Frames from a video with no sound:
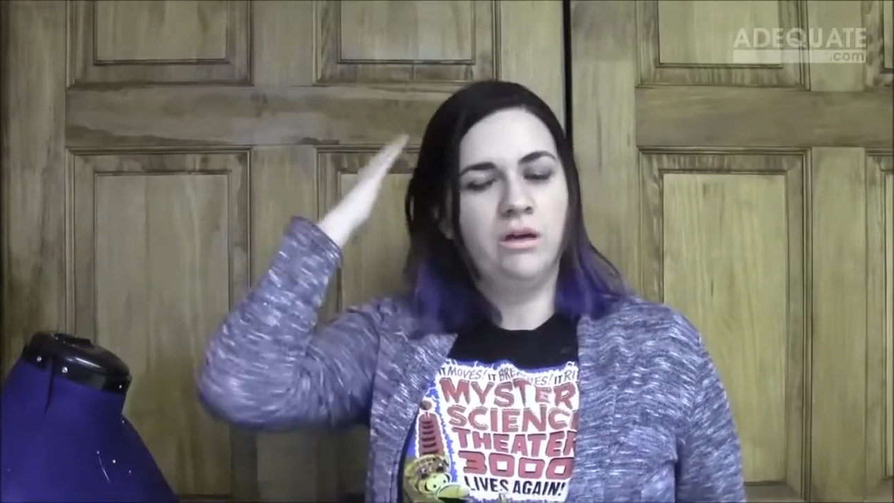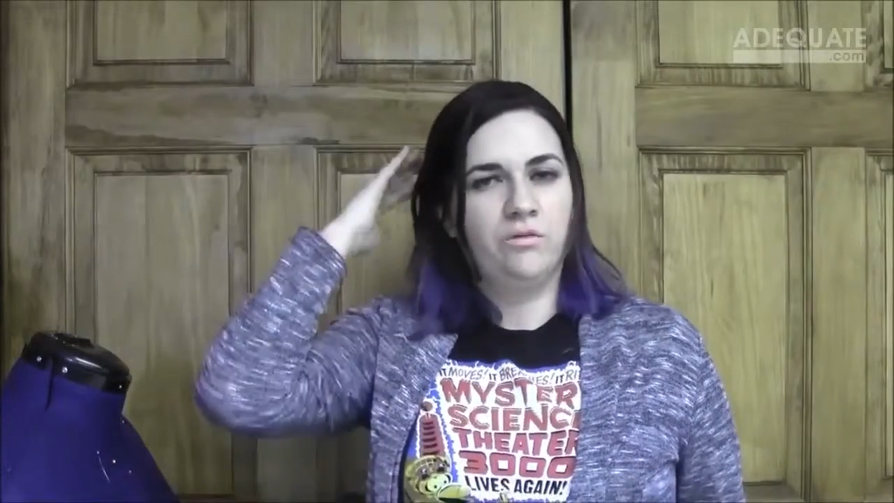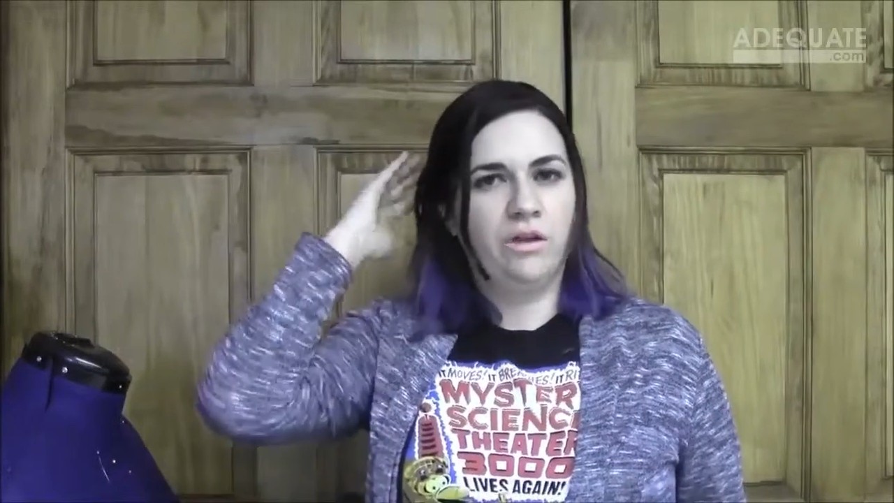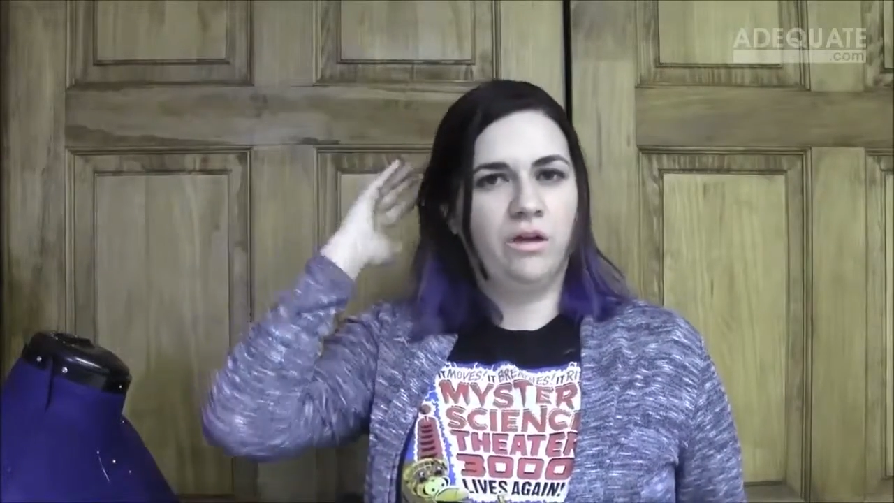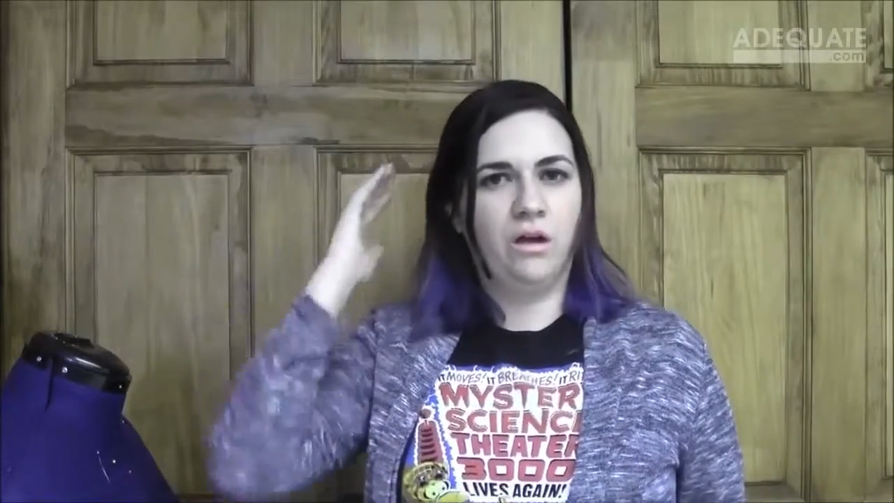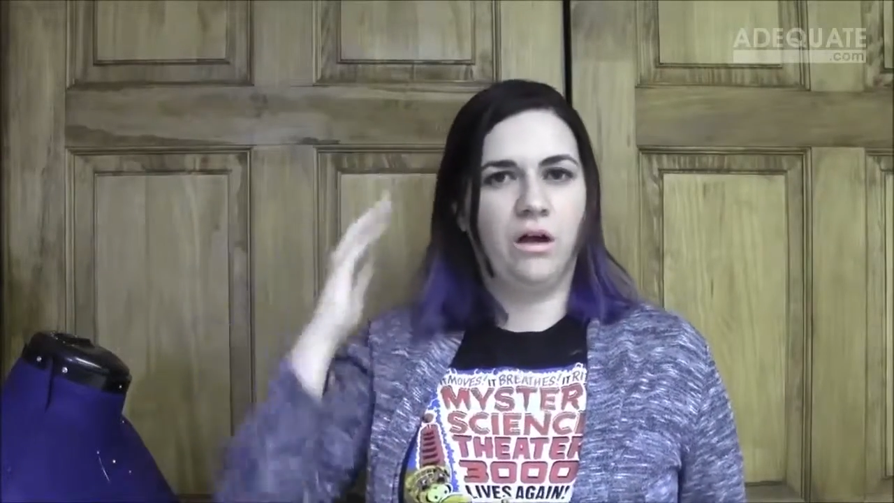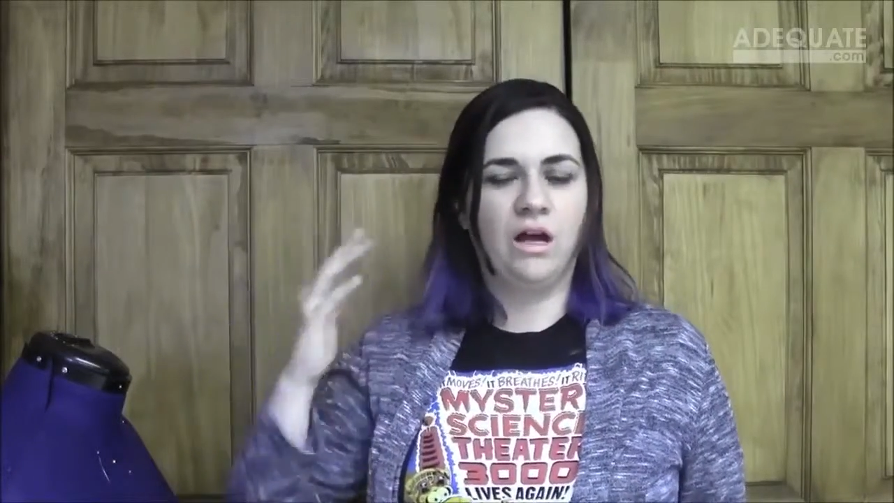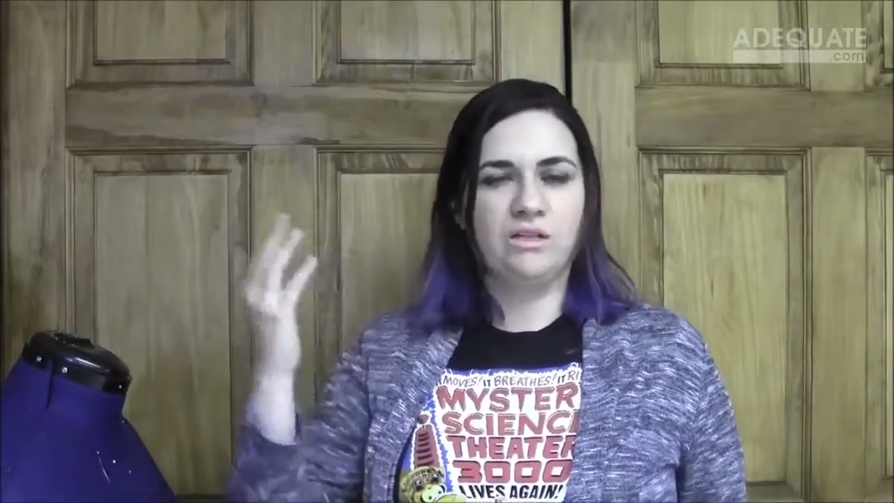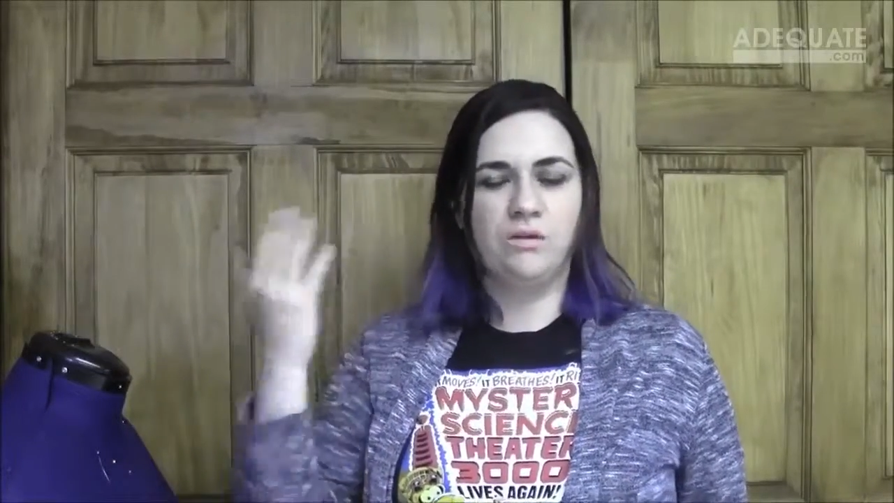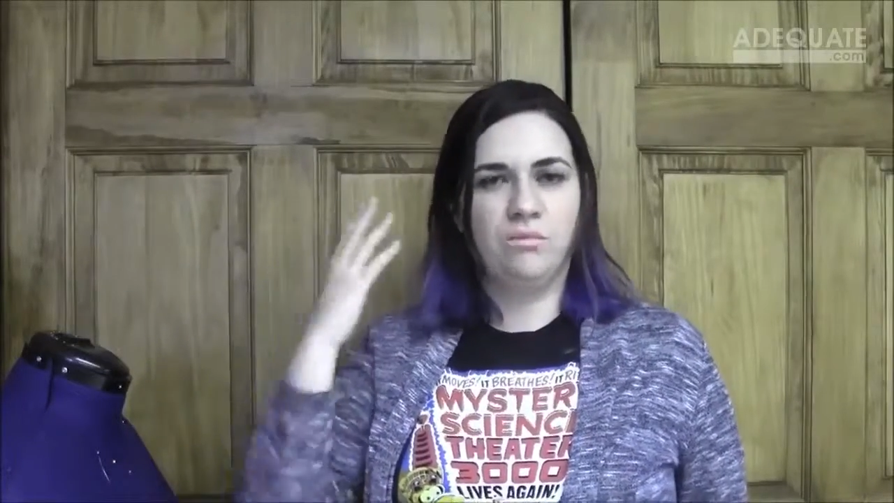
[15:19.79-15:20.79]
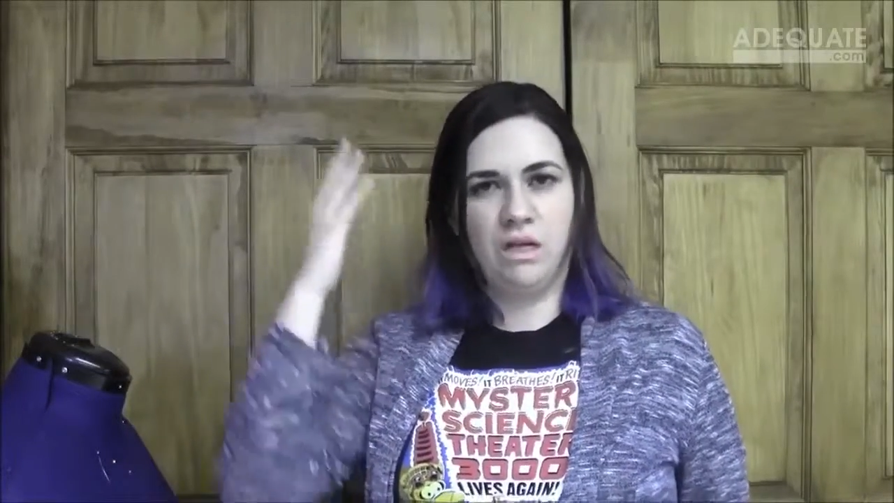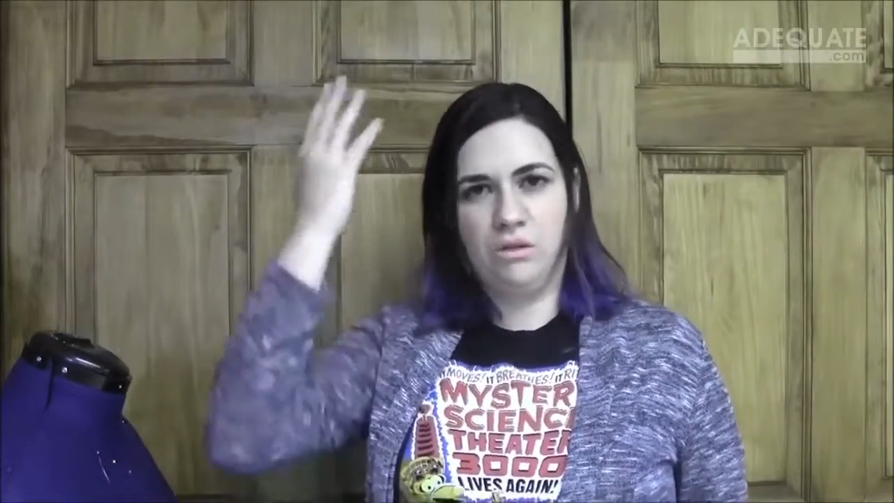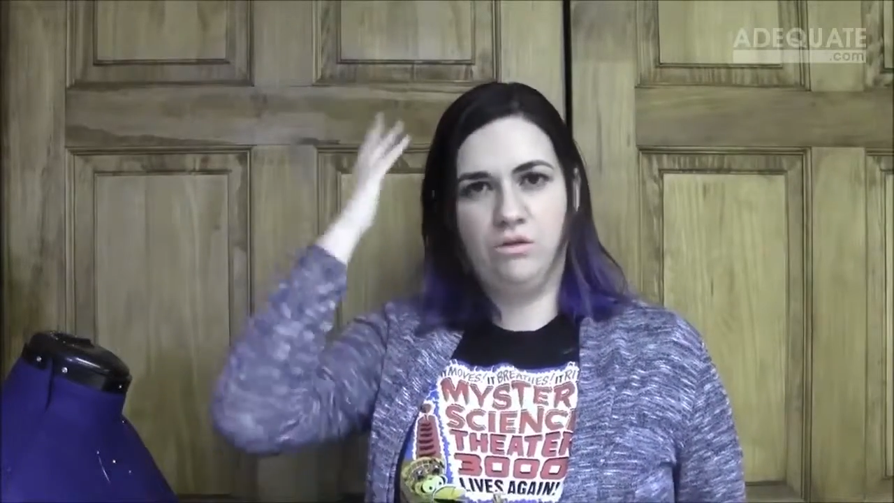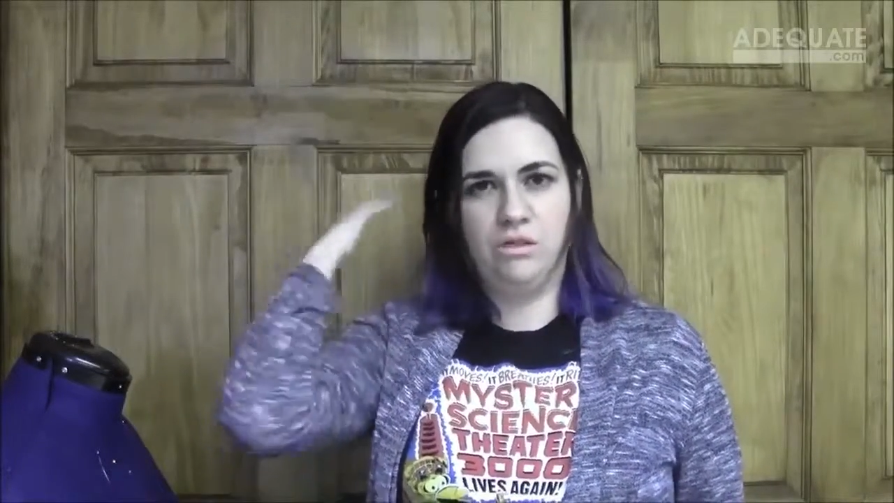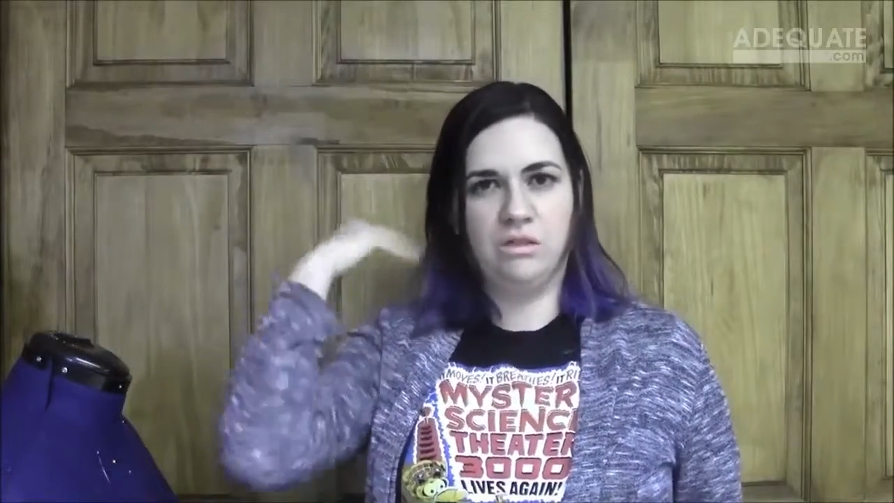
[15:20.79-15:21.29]
for a costume
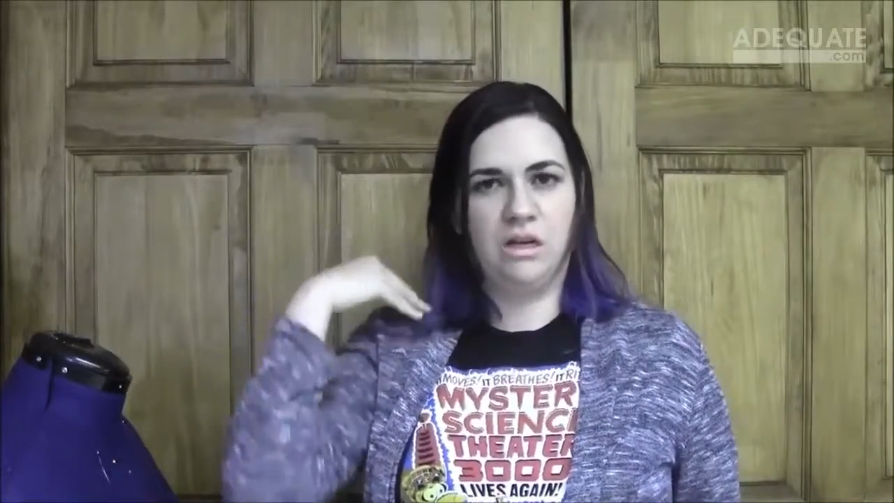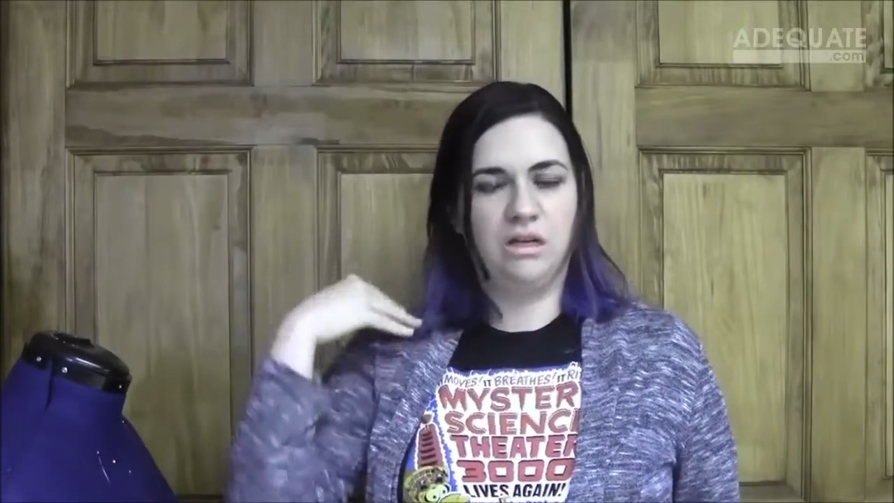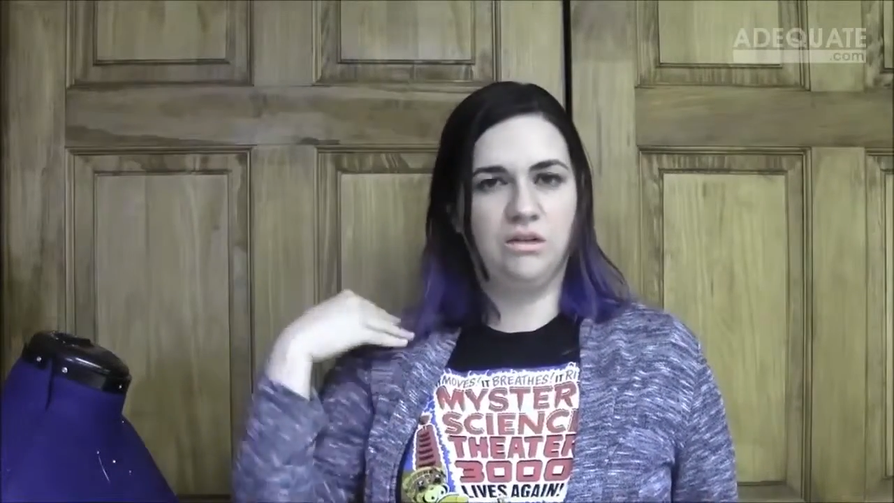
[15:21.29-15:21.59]
and you just cut